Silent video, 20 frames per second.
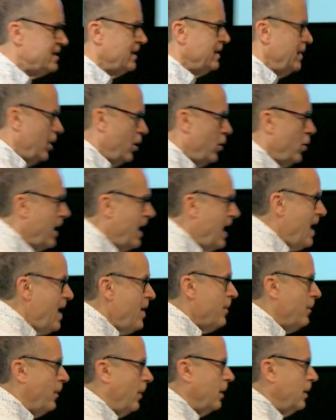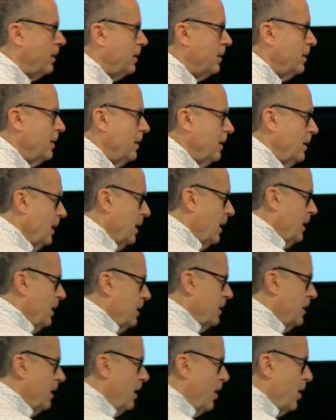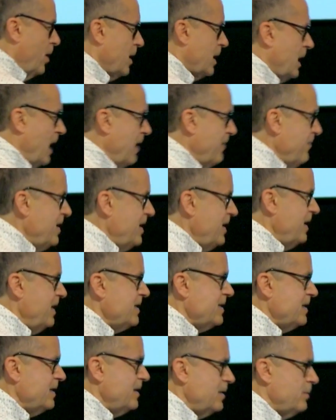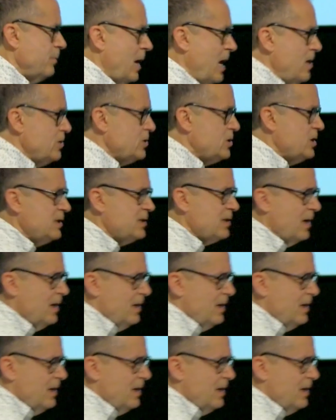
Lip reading: to know Him. You know, our covenant isn't about just